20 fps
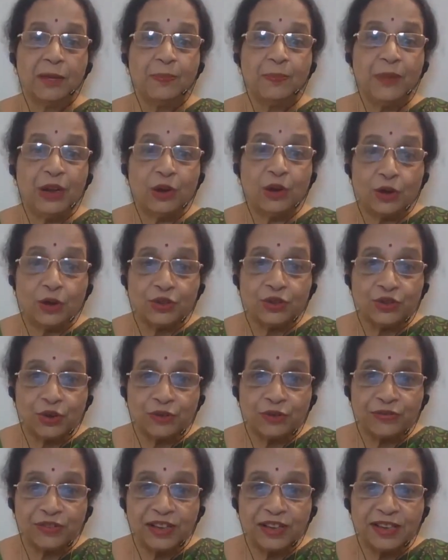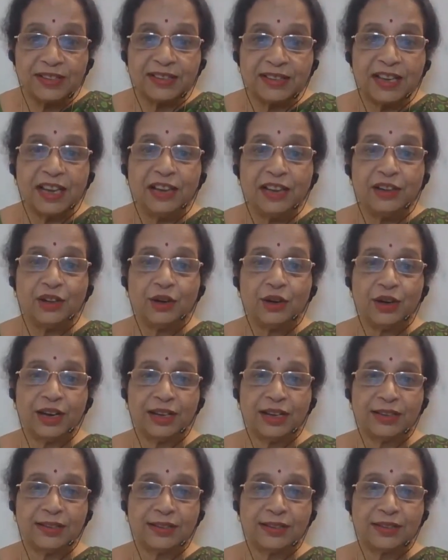Because of this
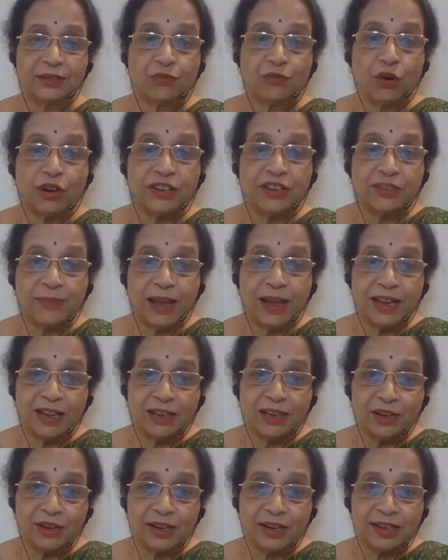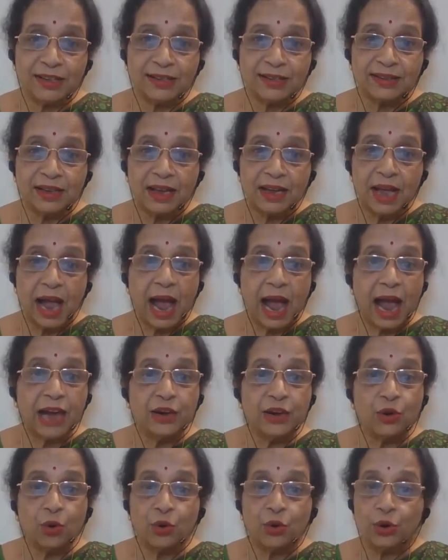ignorance. What is my ignorance? I
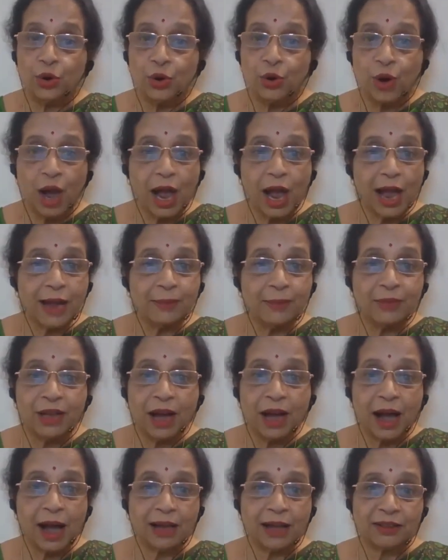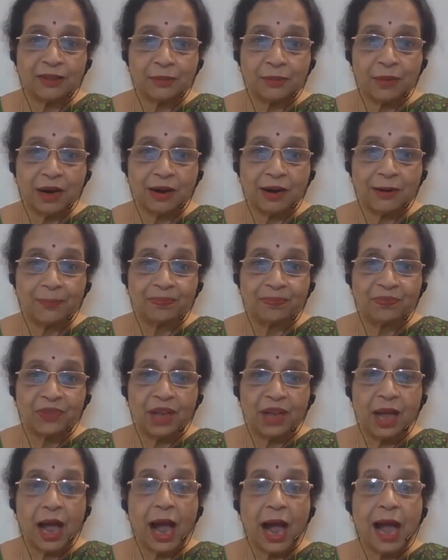don't know I am the Atma.
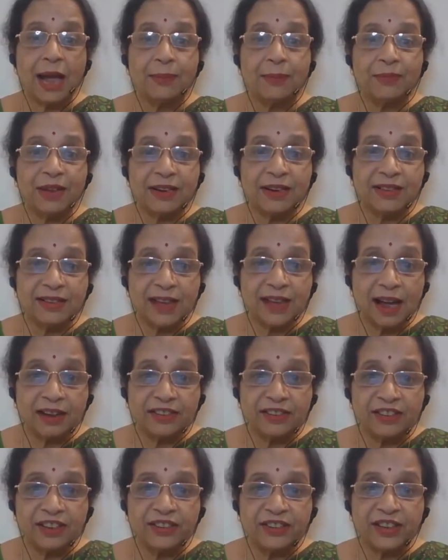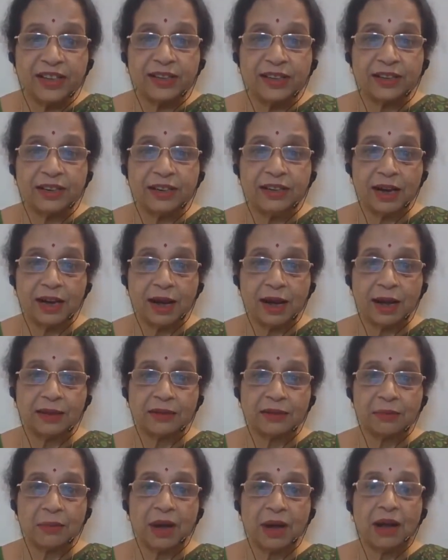I am that Sakshi Chaitanya
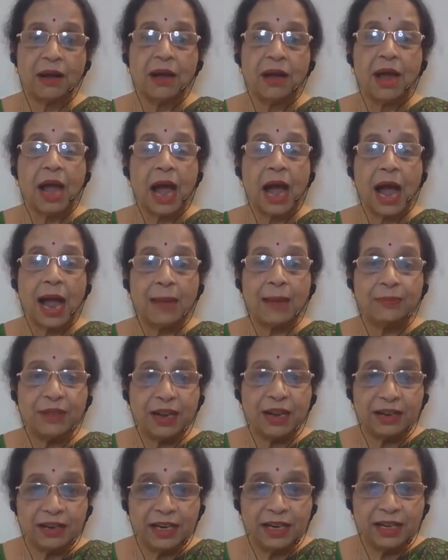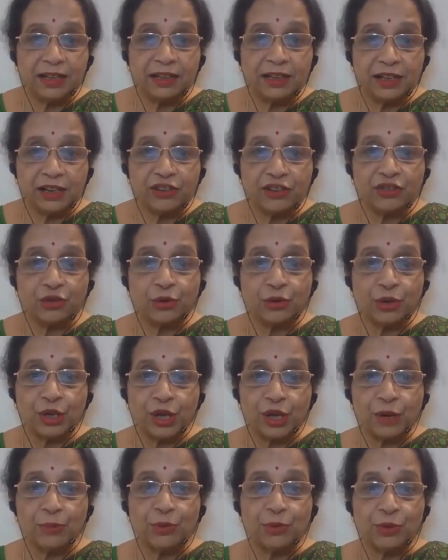Atma. I am that Nitya
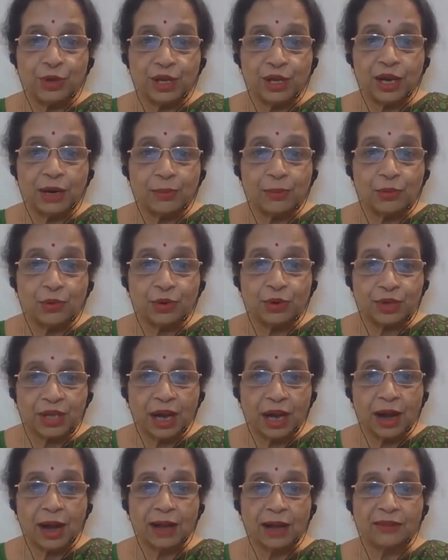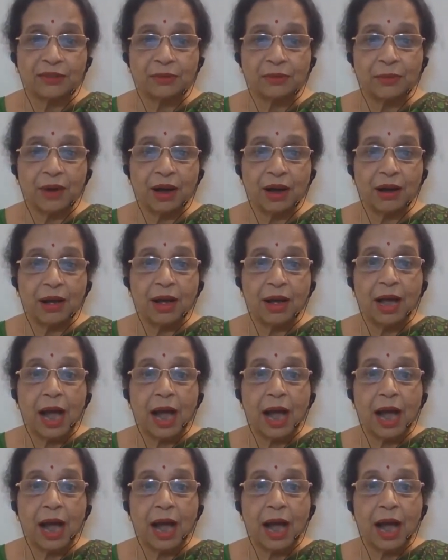Shuddha Buddha Mukta Atma.